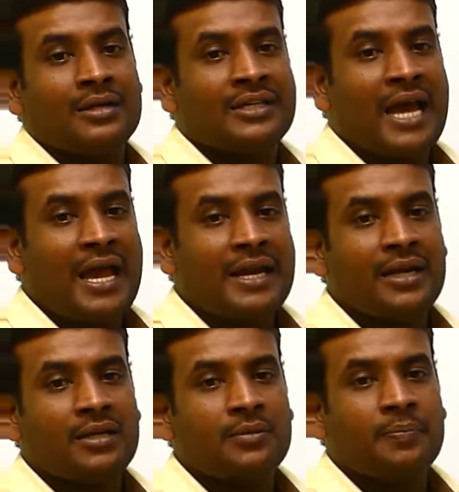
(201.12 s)

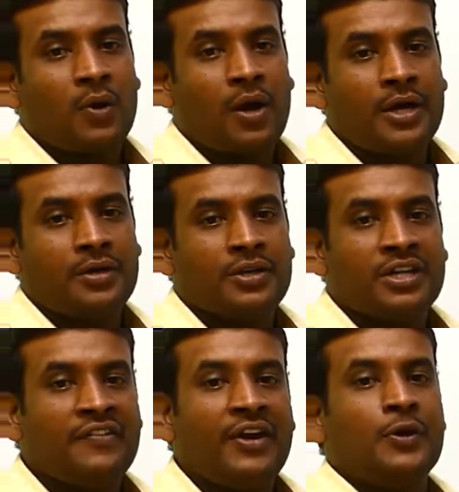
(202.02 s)
direct product
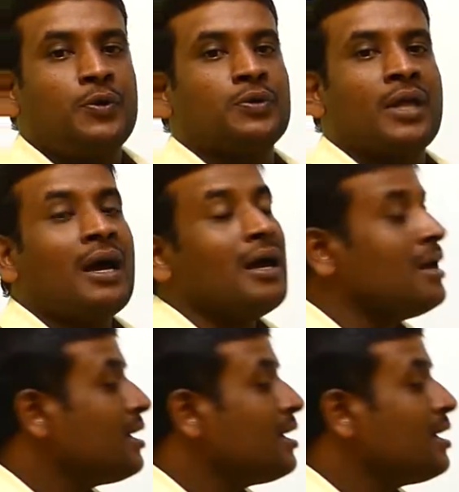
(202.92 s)
given to the